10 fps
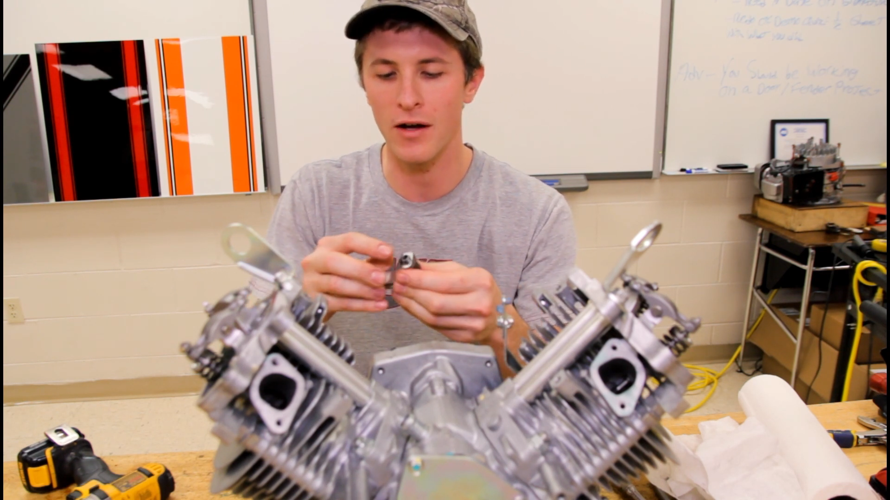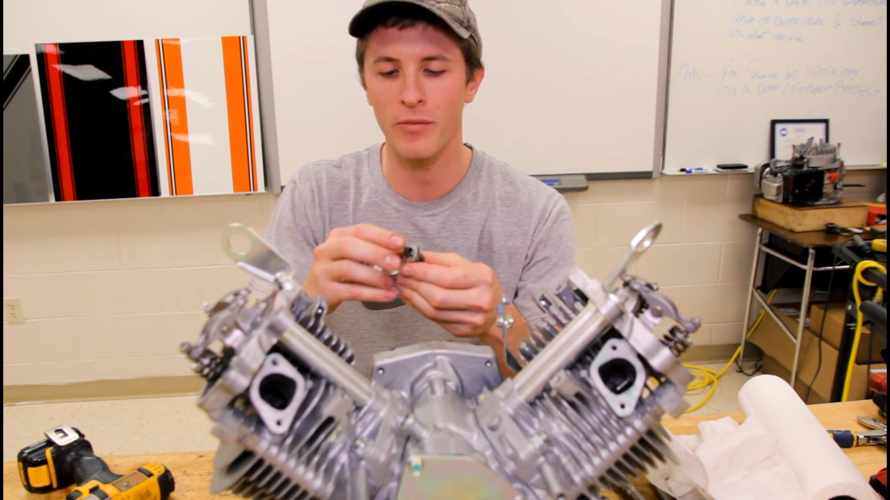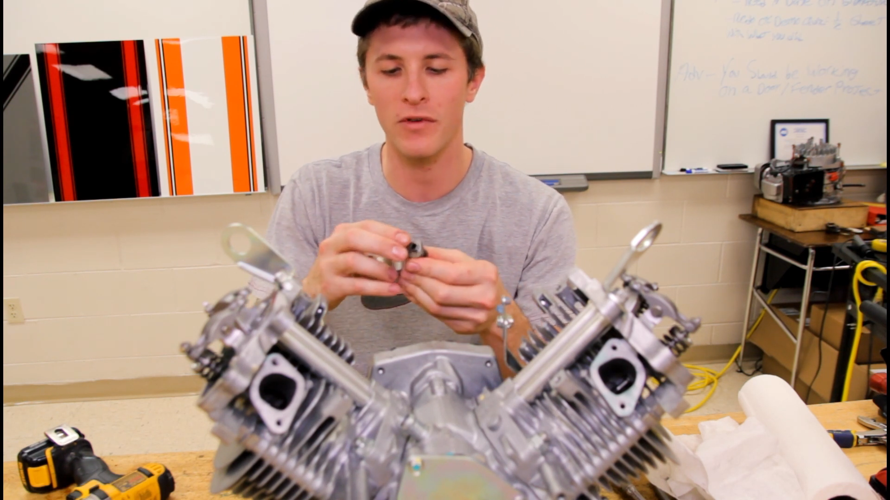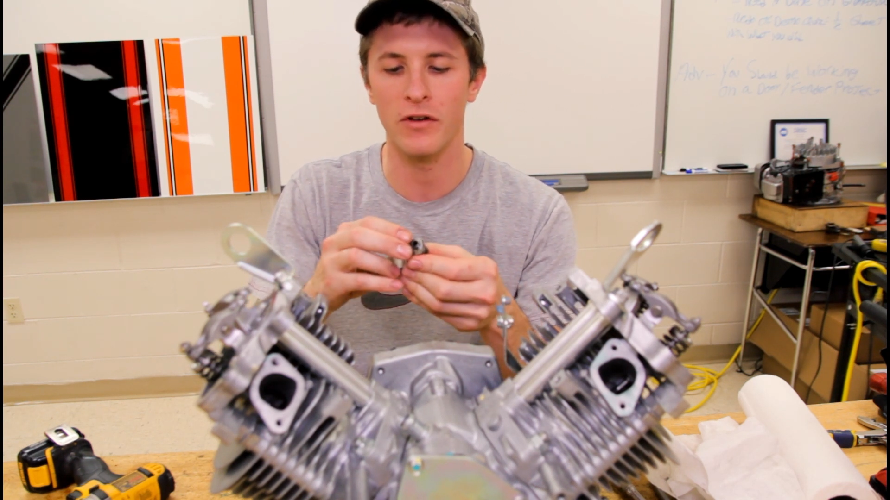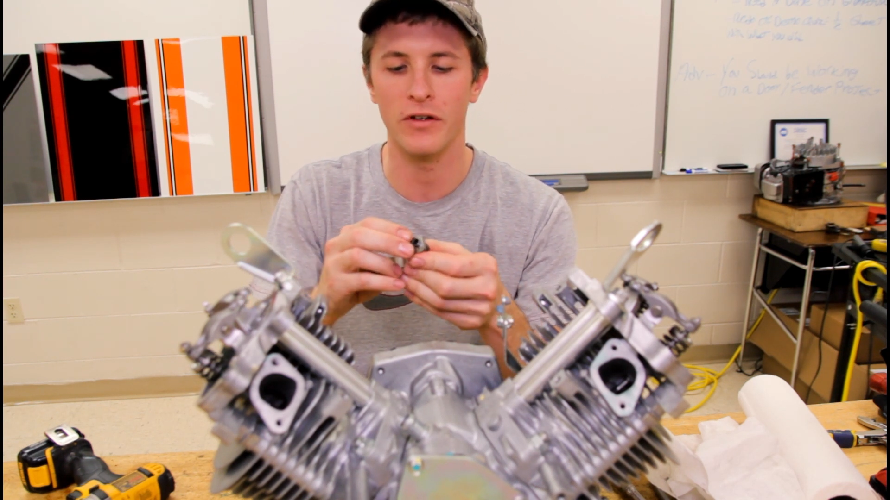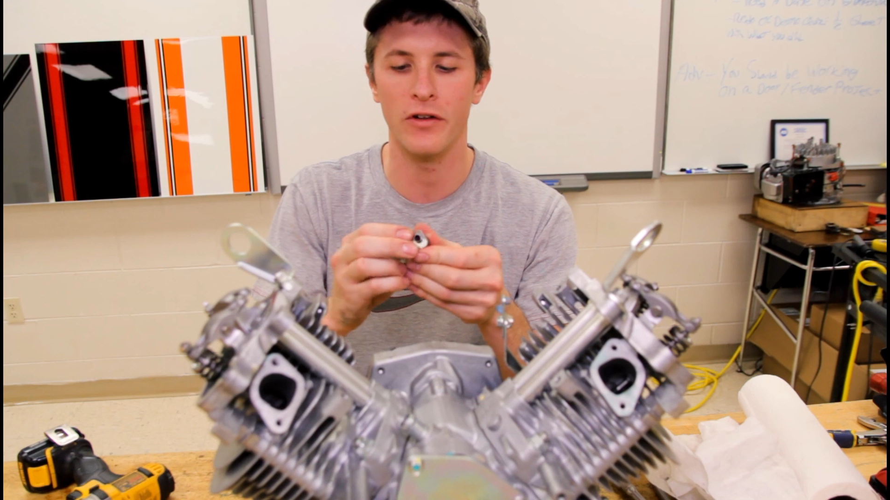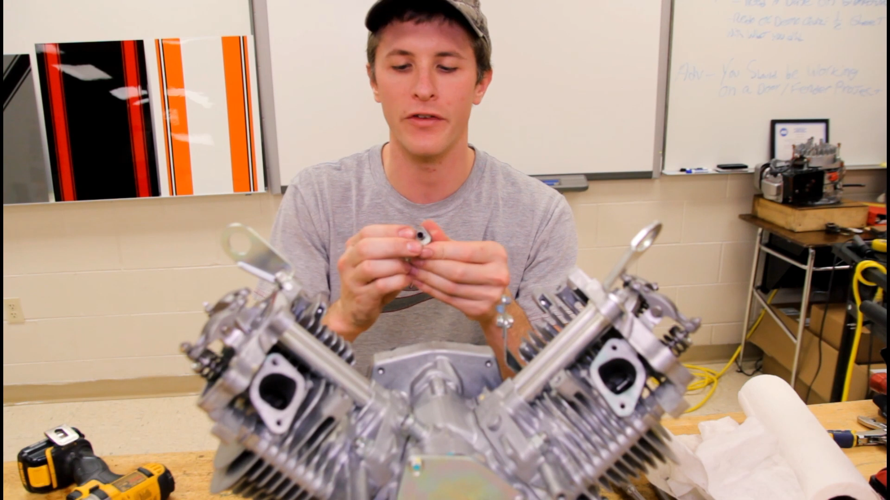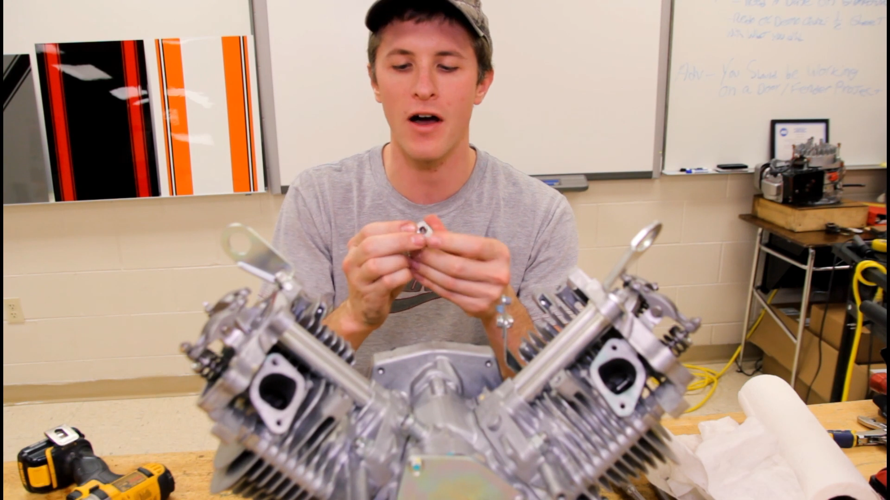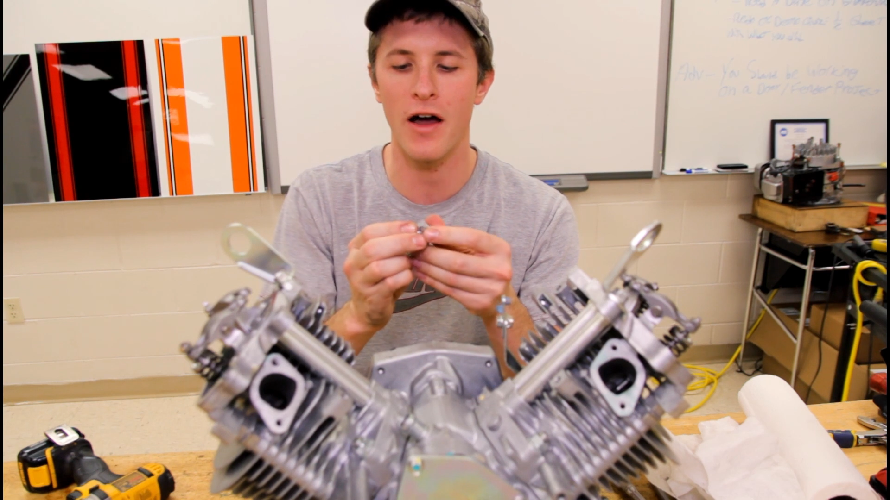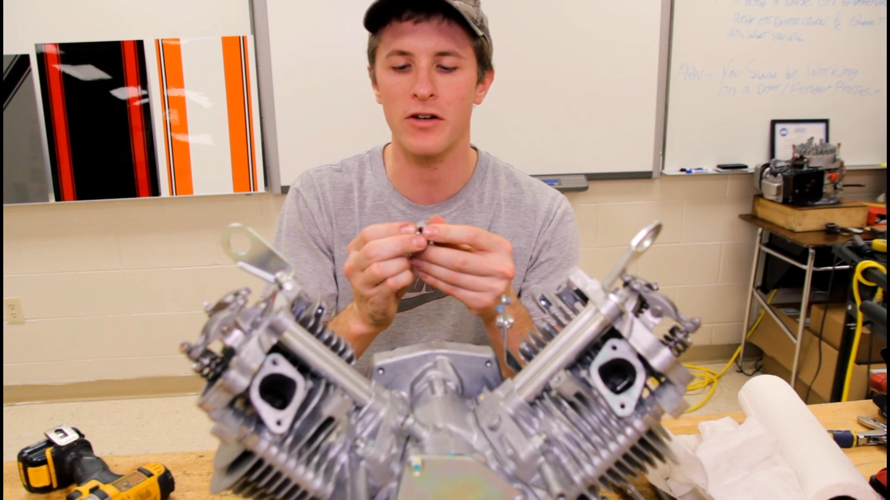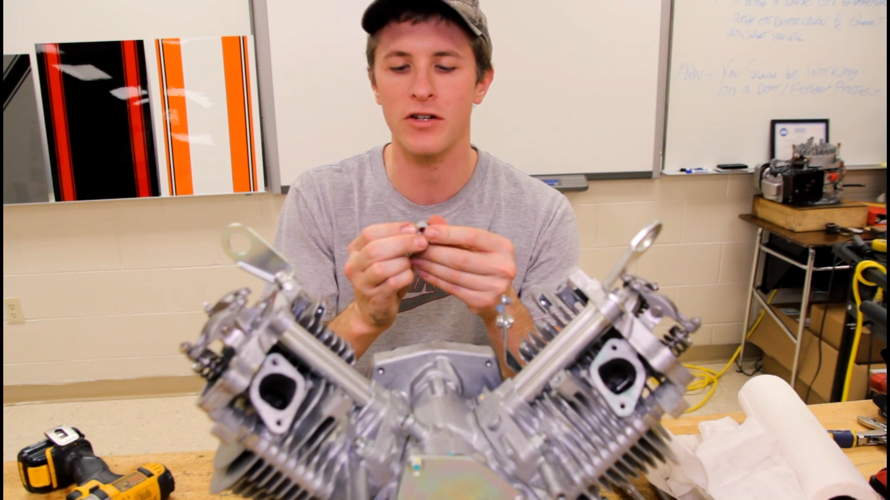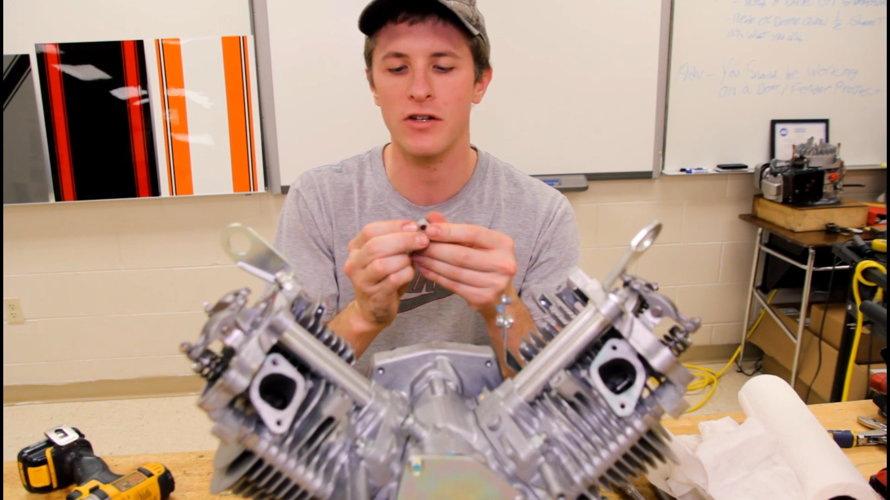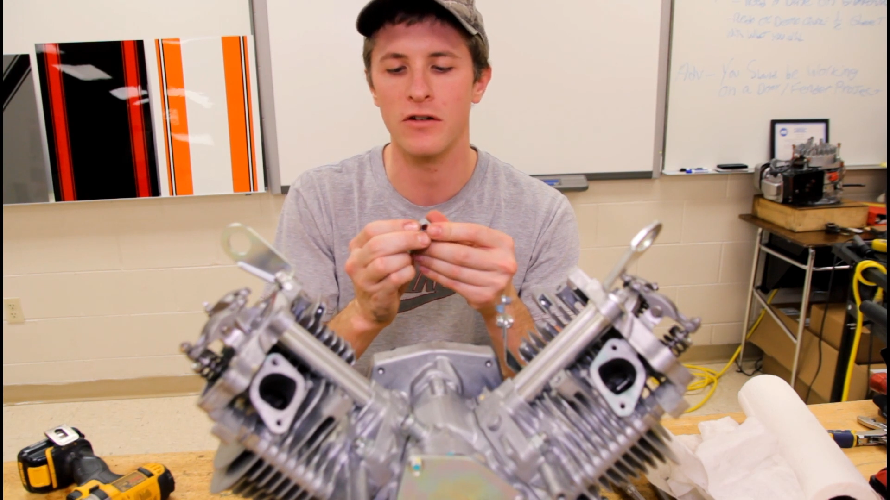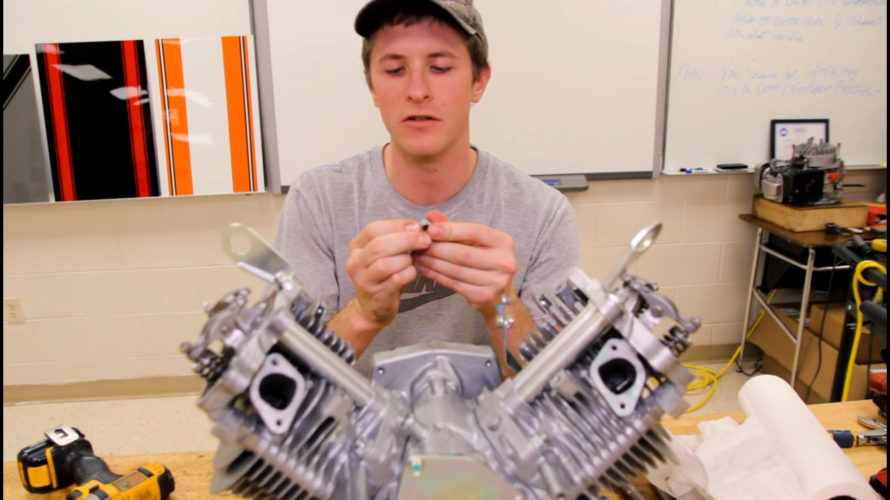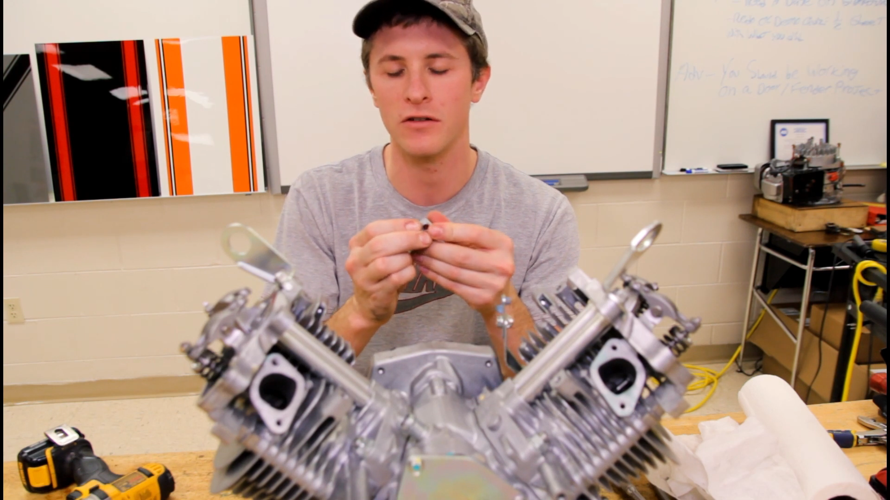up the little notch.